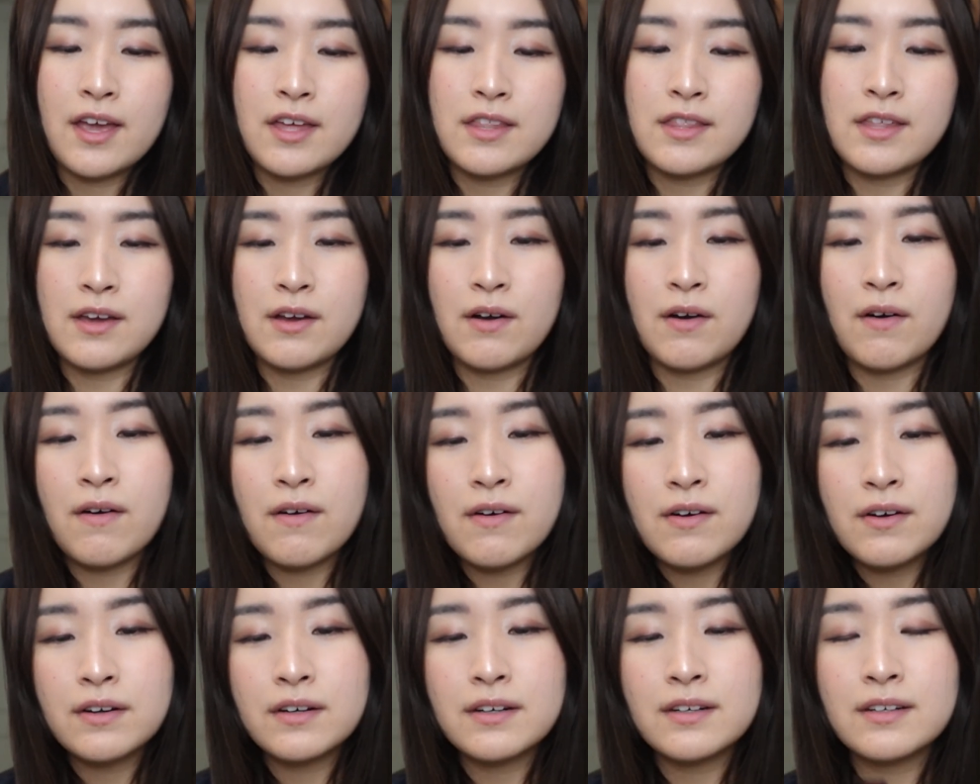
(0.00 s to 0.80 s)
They
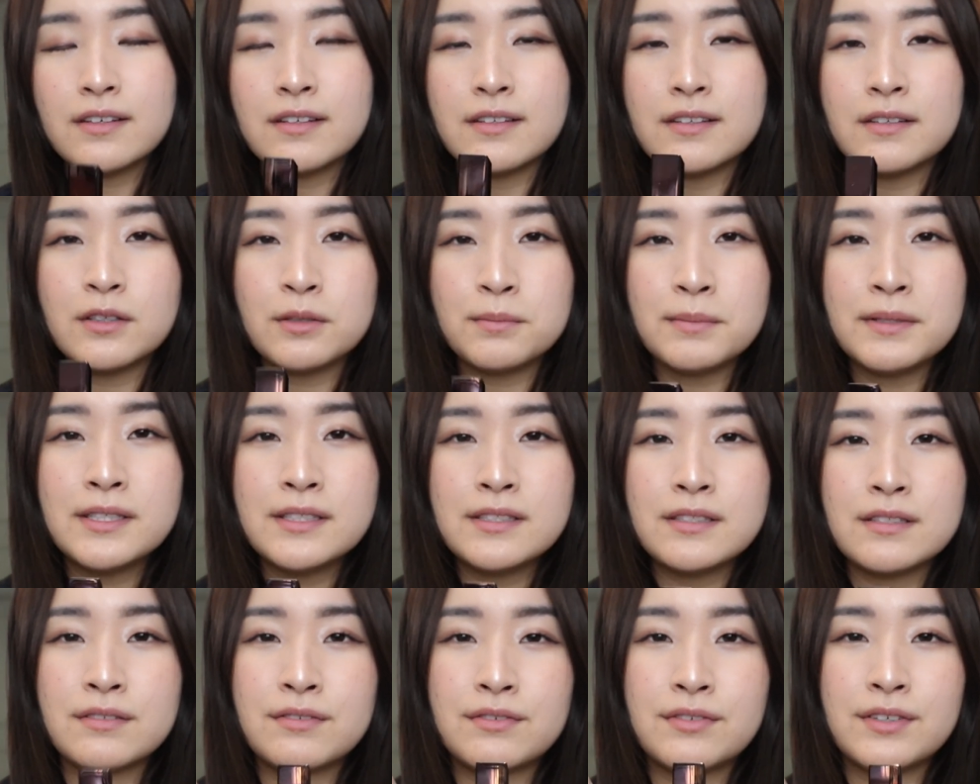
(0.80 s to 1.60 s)
all are a little bit
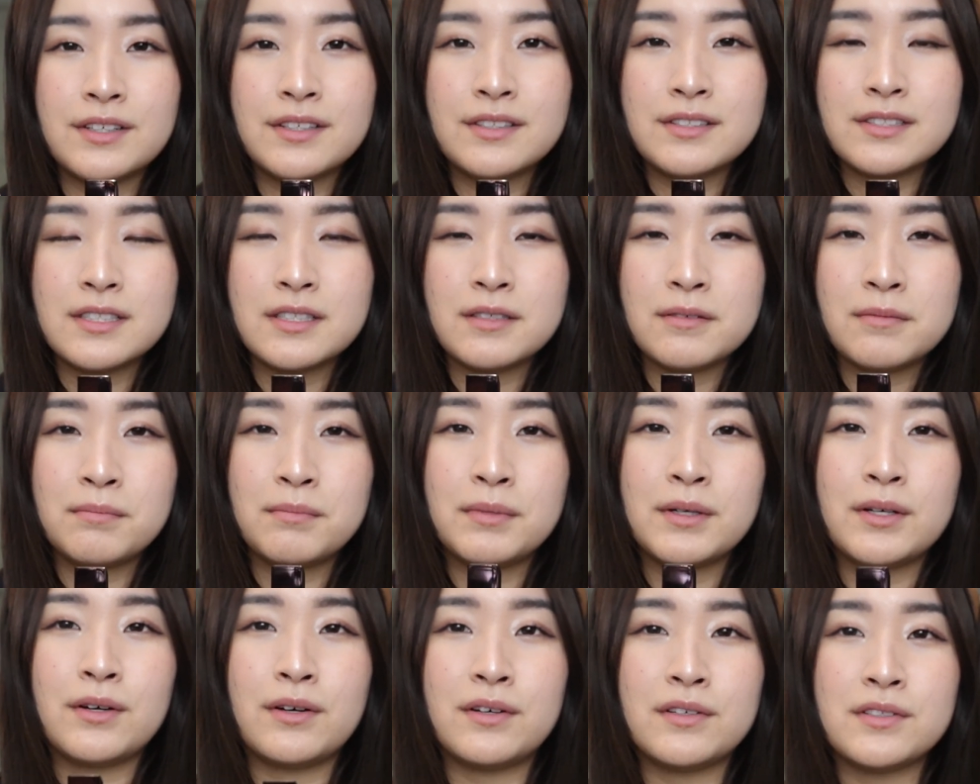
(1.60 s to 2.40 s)
different,
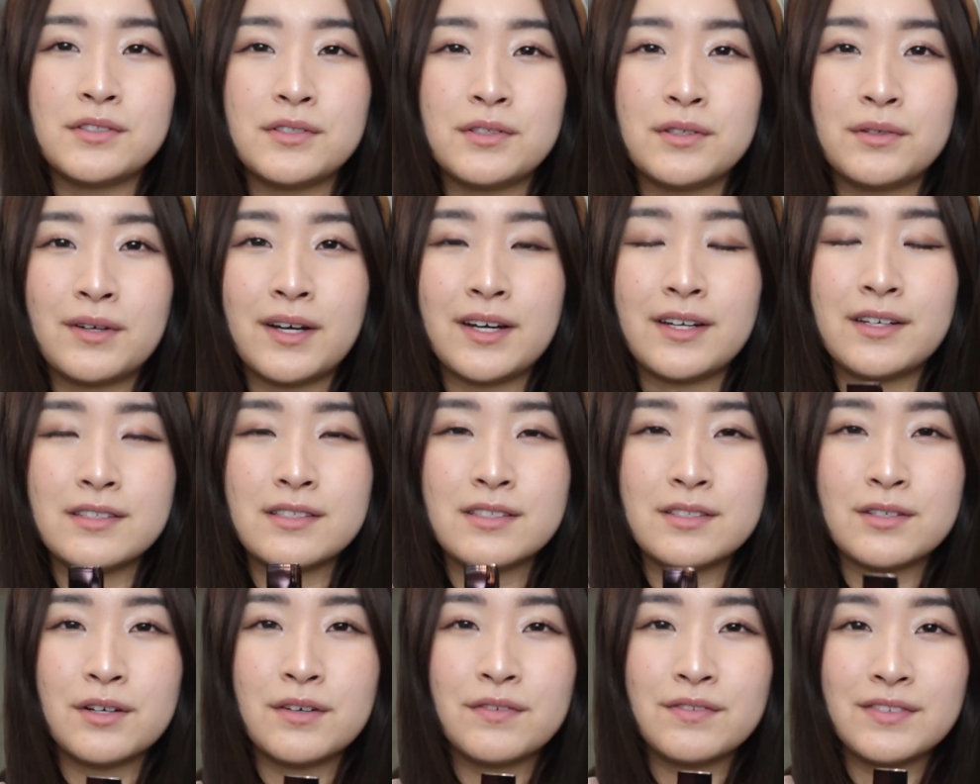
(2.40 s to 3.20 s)
but also kind of
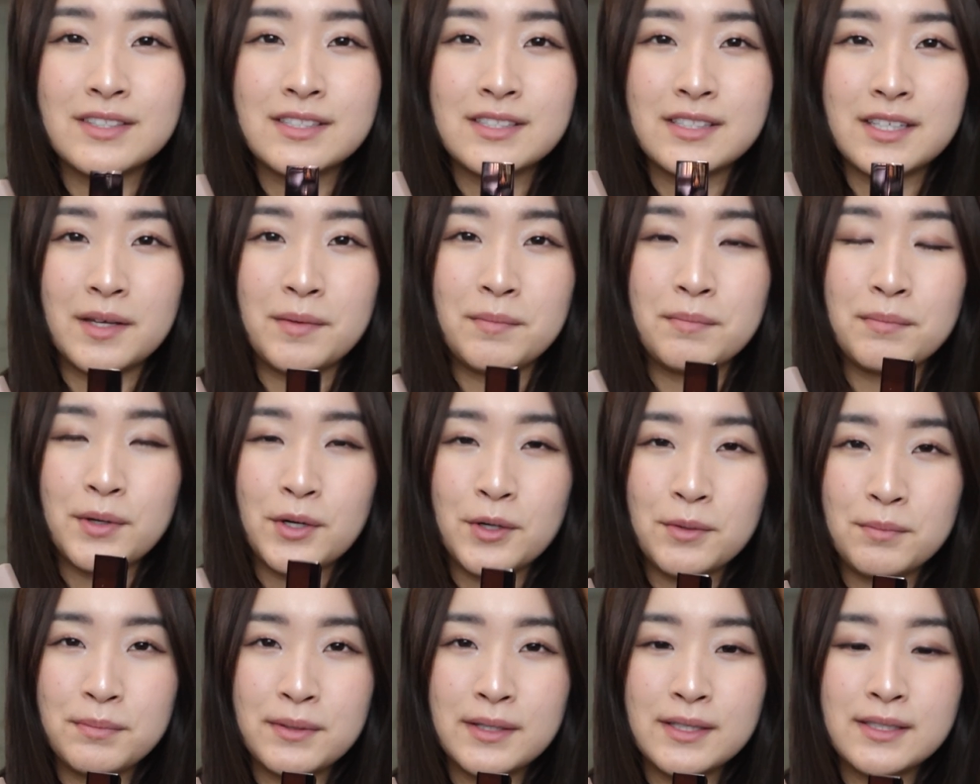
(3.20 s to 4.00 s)
serve the same
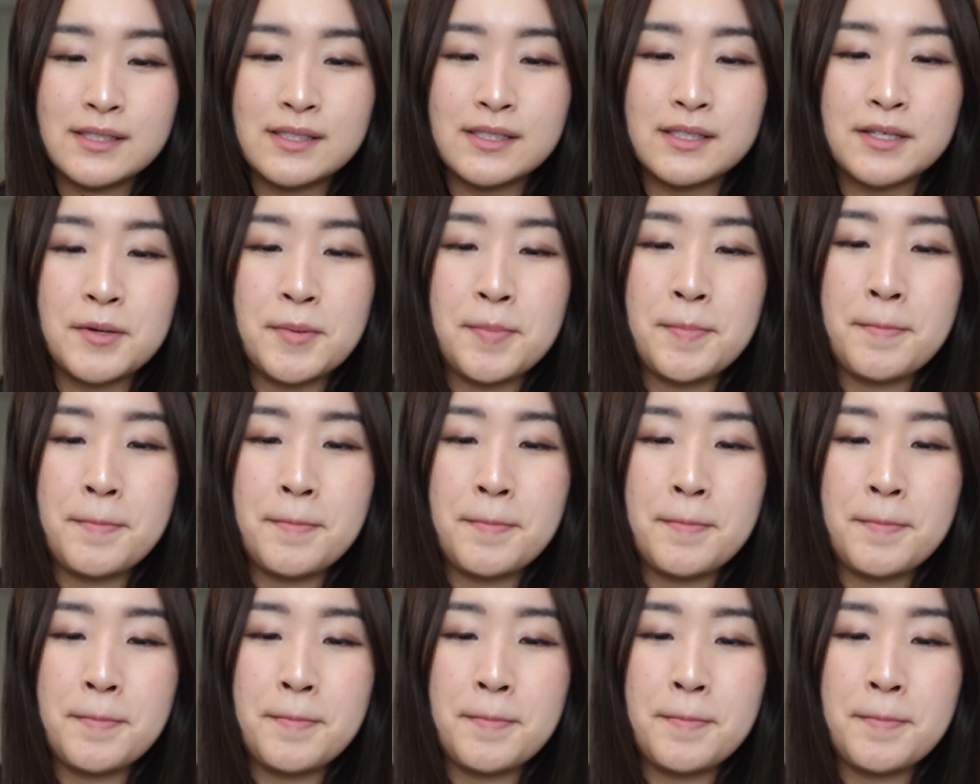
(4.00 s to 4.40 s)
purpose.